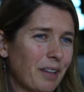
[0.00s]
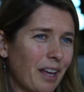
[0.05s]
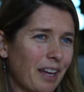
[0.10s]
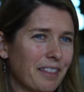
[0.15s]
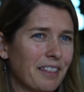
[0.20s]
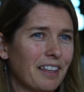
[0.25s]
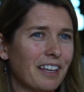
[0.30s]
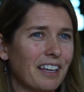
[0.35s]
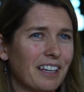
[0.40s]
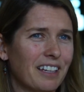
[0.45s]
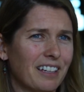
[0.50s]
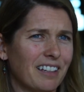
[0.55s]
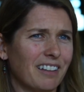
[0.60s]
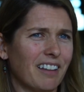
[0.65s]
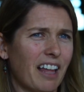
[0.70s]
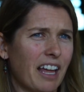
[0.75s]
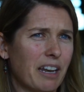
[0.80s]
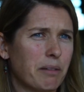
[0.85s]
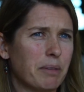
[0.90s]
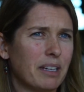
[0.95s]
I think it
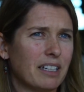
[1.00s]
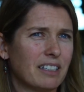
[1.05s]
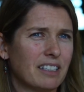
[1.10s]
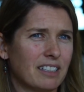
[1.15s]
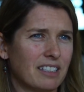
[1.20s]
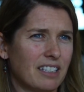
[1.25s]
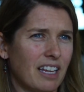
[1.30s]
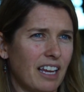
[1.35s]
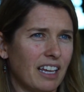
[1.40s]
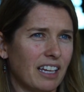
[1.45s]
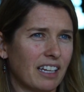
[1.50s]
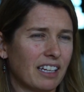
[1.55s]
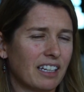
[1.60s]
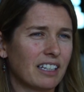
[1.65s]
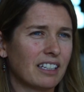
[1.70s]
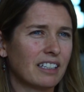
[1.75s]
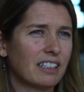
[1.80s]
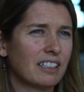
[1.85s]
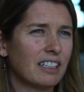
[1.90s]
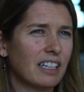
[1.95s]
led me to
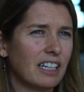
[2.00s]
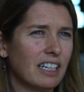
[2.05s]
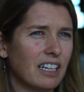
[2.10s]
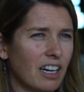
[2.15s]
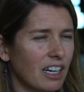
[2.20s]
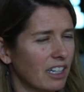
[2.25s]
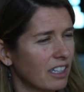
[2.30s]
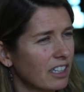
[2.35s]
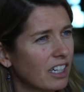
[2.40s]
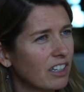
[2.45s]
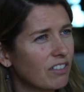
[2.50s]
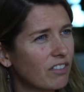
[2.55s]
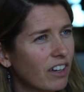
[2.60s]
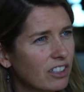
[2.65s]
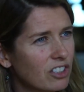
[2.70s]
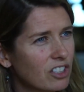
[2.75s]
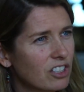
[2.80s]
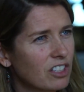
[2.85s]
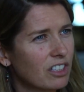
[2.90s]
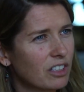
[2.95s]
take an
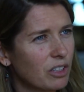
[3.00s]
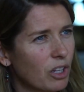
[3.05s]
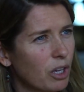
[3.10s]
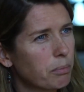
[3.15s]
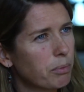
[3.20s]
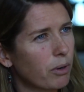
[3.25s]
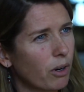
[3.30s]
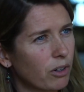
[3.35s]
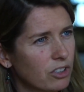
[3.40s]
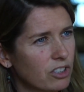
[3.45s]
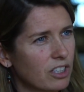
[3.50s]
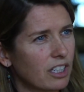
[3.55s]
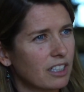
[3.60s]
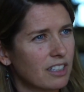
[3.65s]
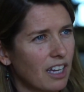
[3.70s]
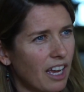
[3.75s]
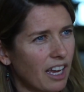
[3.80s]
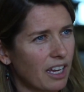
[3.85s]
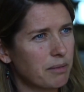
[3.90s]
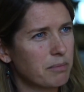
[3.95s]
unconventional approach at
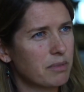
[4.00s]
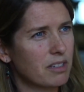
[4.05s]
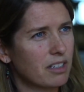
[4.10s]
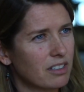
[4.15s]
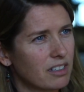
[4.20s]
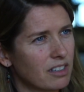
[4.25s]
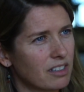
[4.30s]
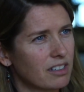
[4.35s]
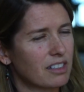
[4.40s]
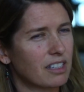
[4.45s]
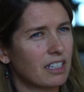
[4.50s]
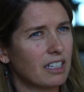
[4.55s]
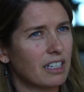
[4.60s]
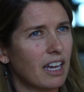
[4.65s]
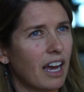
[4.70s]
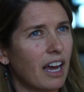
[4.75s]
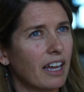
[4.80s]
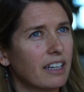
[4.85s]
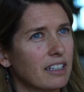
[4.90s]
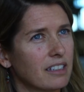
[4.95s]
times and just to
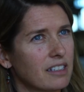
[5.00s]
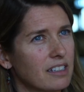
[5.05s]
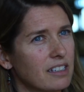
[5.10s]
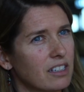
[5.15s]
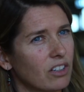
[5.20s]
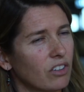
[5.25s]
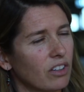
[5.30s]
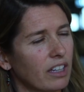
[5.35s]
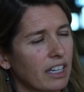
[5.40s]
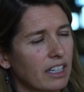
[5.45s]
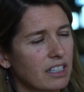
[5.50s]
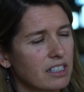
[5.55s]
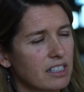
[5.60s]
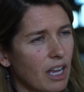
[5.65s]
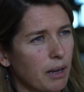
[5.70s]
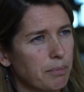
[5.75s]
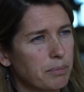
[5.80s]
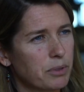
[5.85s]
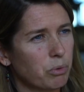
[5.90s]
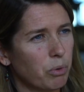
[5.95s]
not necessarily
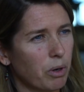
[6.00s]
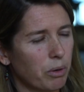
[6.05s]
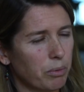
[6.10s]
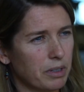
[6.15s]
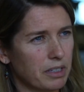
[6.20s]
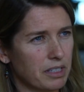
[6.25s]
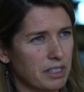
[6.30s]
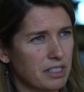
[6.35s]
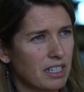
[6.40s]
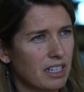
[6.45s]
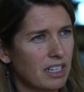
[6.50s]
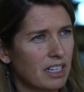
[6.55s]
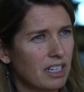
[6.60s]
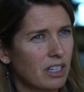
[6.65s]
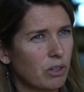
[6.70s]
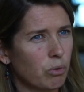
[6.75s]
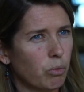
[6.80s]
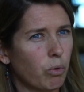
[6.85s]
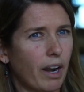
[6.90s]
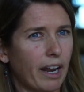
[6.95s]
accept what was
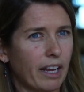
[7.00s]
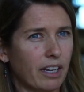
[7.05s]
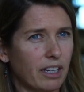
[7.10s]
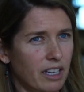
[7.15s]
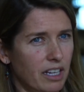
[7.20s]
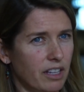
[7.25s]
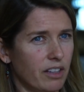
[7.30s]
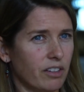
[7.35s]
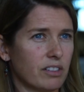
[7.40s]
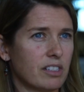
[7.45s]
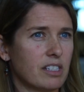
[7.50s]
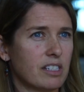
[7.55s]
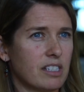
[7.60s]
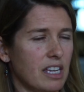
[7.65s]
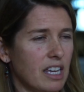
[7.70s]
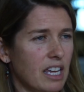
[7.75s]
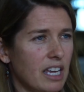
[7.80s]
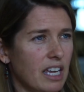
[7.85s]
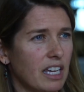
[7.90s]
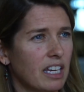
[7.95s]
what I could either
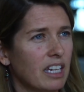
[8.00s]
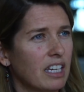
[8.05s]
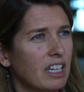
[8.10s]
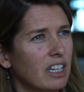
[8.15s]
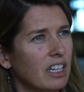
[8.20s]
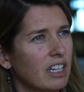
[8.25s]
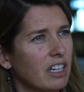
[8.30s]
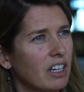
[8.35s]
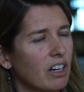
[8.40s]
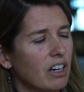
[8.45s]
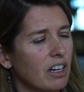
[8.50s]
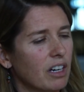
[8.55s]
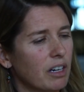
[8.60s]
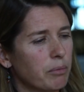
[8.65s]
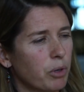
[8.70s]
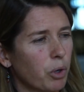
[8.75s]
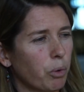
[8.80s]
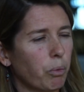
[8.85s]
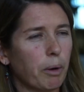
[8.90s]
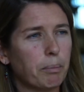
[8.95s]
see
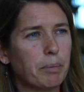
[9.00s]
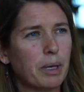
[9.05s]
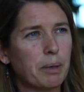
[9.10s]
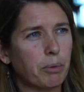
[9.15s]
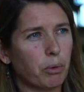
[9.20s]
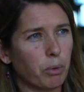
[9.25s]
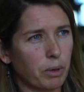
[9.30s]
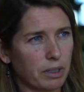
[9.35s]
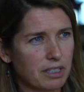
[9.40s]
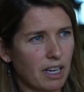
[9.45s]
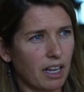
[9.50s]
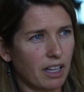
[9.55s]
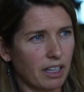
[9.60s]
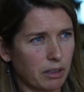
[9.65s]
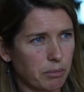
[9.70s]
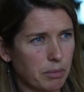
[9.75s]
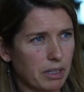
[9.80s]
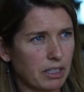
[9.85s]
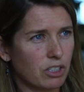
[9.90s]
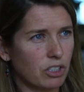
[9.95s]
um, or what people were
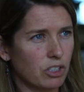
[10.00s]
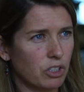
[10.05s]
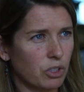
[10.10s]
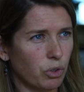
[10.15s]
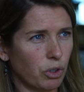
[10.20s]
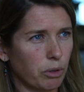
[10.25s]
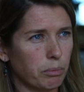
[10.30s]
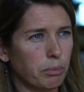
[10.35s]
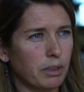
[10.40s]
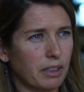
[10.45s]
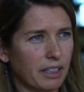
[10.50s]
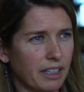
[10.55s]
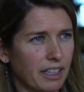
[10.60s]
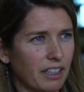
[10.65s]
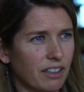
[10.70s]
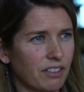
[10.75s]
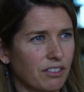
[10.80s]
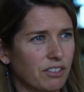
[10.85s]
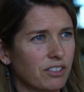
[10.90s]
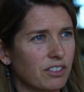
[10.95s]
telling me to do or
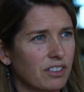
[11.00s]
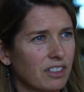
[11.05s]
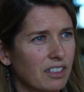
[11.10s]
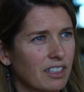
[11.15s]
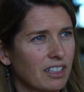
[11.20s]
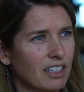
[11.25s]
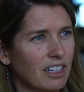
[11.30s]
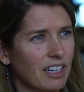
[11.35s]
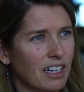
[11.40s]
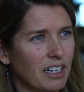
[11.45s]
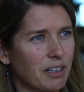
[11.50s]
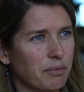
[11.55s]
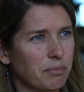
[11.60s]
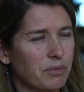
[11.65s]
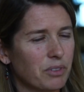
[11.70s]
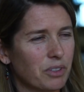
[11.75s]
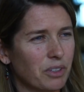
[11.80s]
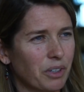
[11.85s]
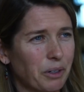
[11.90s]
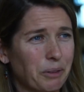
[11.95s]
believe. Um,
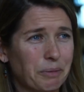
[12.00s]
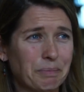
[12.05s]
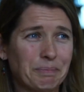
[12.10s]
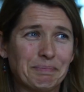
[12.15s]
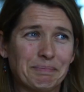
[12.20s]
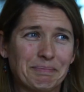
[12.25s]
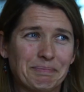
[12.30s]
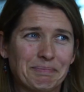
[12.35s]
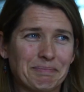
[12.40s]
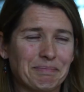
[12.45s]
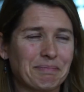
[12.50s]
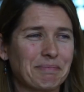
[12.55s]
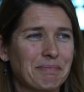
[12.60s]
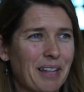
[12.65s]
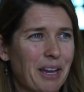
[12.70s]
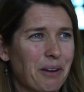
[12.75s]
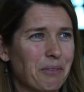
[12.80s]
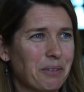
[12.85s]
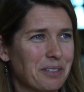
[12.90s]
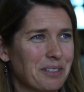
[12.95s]
so
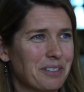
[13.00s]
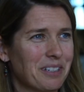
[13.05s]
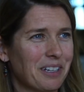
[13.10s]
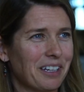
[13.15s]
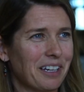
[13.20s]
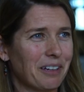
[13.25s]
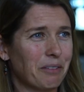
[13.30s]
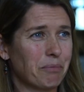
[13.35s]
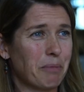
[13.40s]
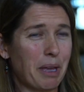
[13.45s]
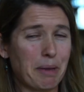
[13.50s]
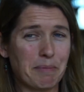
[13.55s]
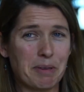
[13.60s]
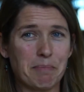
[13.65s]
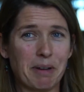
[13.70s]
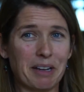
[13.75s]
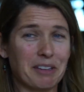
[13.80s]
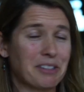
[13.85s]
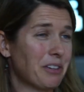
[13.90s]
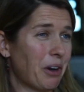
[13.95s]
that was maybe
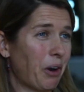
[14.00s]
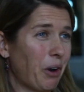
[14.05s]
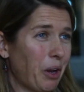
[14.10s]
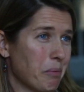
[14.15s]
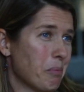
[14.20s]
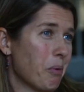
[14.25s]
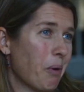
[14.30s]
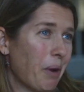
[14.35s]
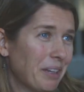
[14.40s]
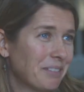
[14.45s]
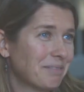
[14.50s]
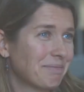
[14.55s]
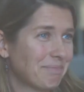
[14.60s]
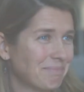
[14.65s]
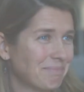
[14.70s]
my starting point.